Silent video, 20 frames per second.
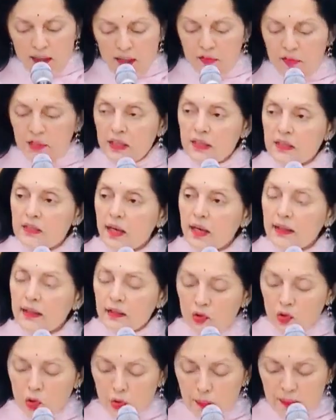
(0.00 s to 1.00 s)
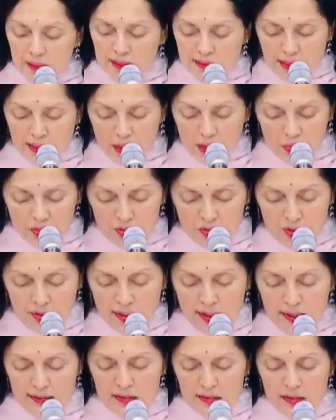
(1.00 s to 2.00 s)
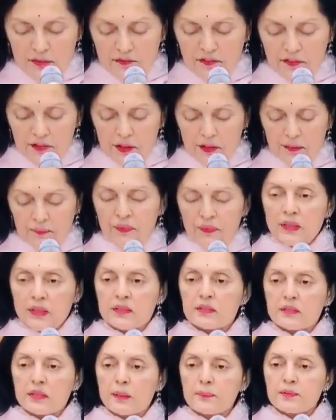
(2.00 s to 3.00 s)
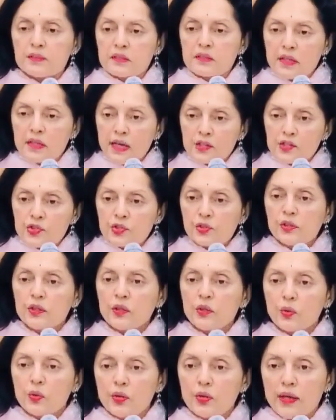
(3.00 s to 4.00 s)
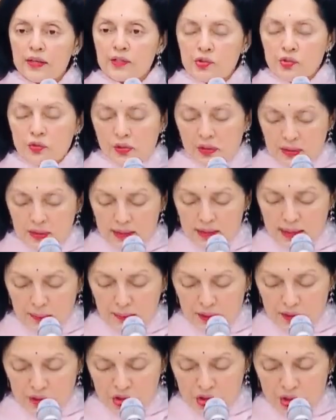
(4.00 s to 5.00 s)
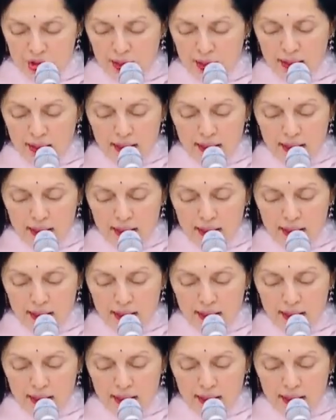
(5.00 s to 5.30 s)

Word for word: the entire Global South has suffered a substantial collateral damage.